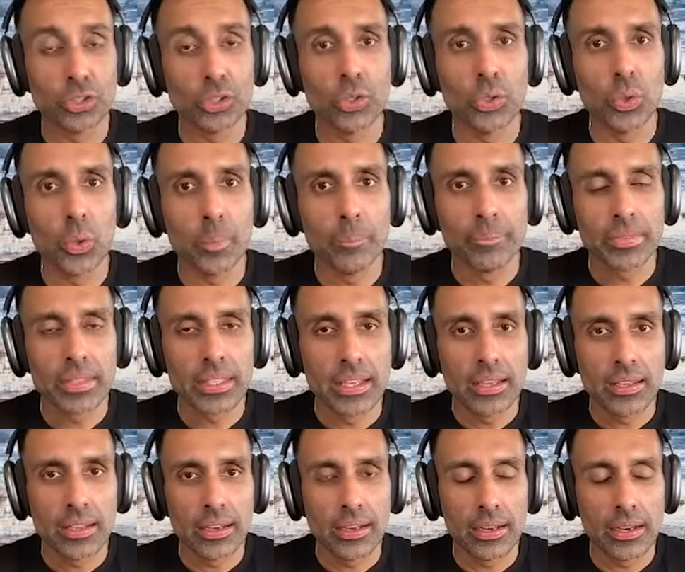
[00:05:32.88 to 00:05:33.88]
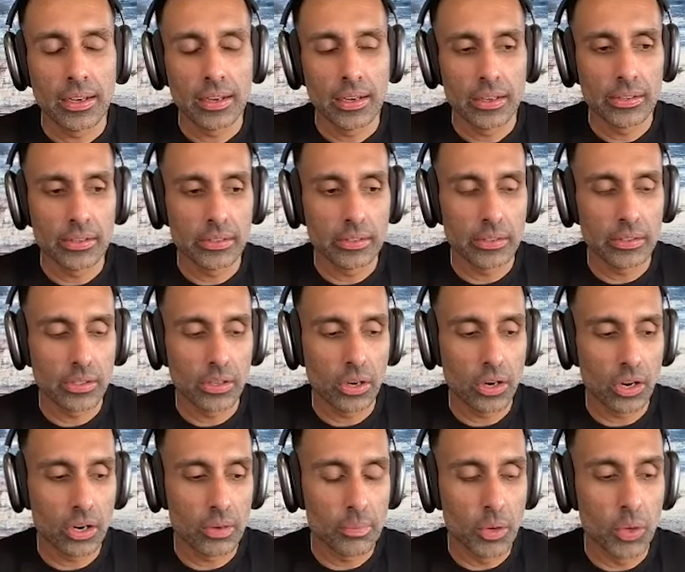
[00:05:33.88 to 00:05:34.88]
to uh,
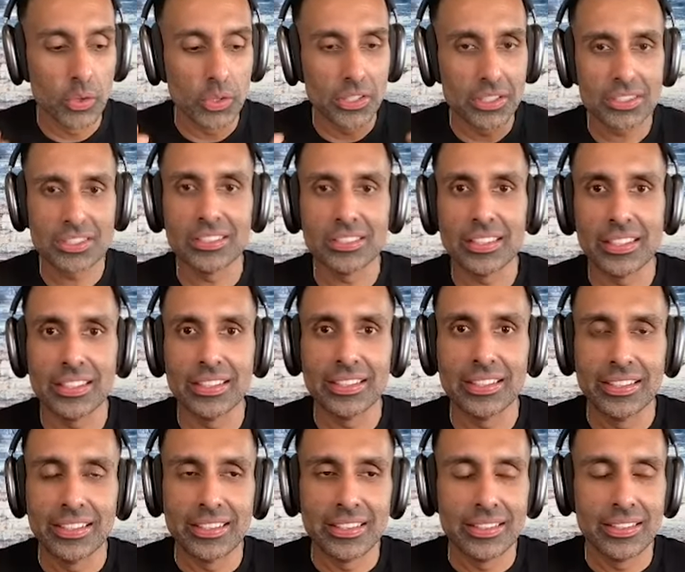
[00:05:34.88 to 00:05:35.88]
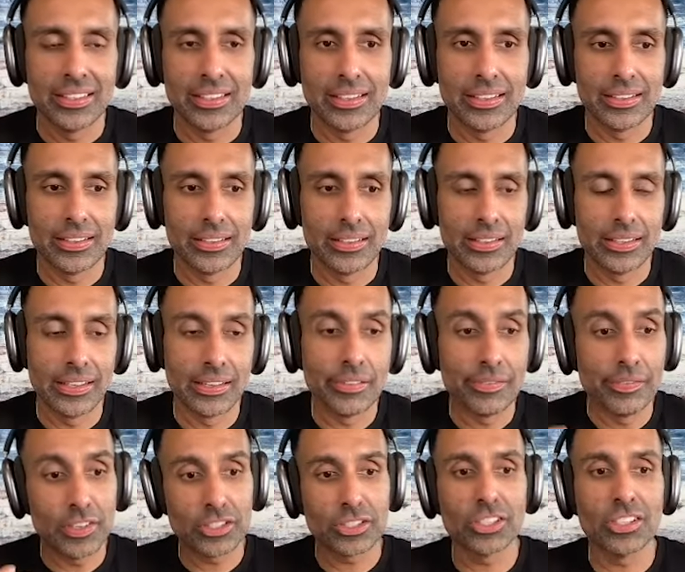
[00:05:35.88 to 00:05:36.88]
harmoniously uh, and
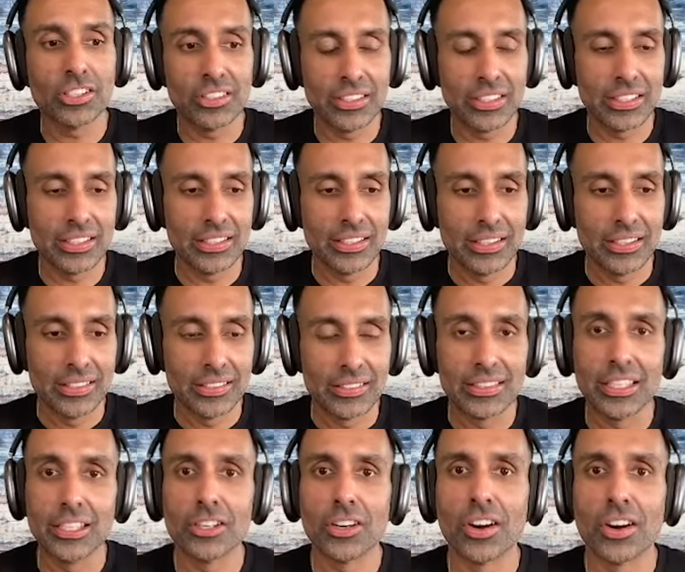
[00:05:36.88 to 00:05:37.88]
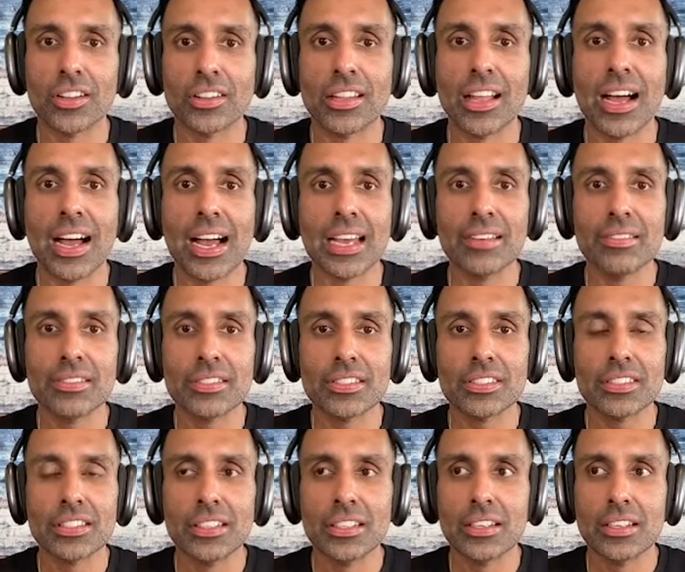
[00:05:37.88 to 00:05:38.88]
efficiently lead our
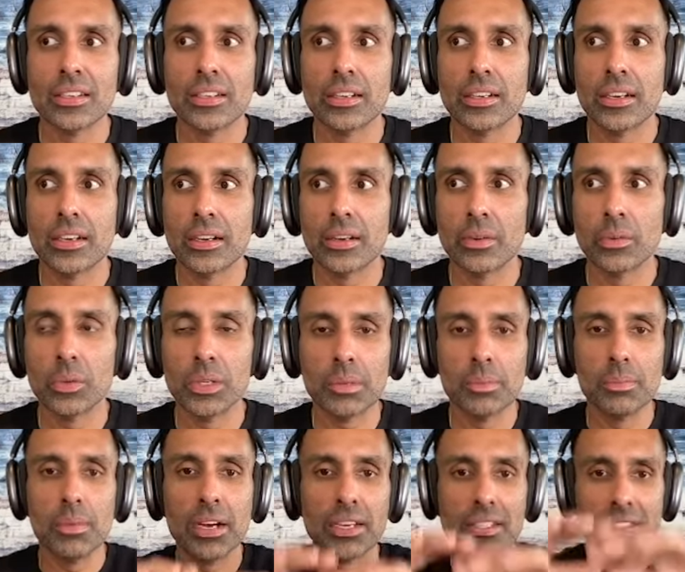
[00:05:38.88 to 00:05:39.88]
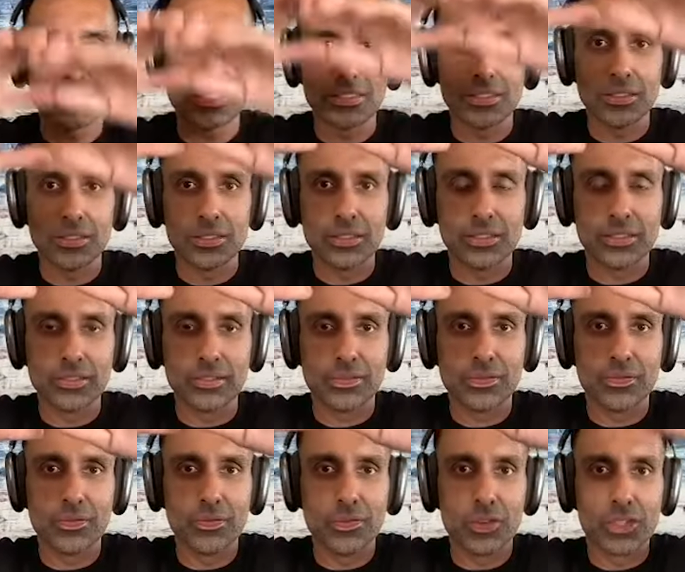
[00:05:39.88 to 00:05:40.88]
lives, uh, we must
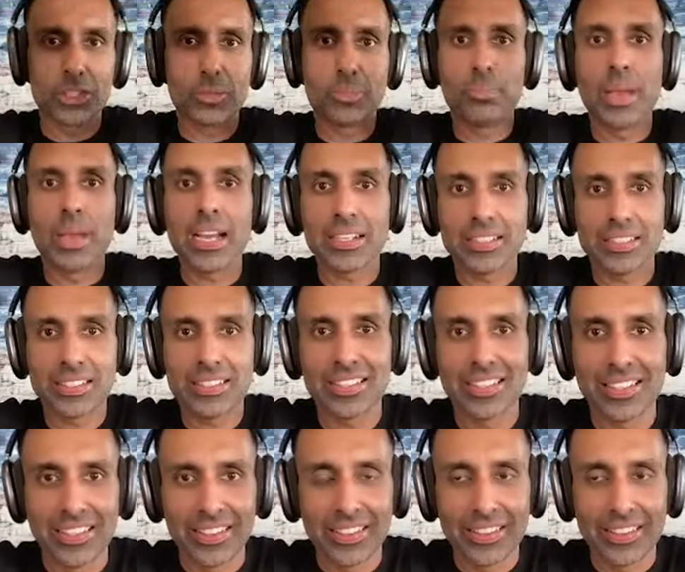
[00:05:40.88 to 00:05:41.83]
respect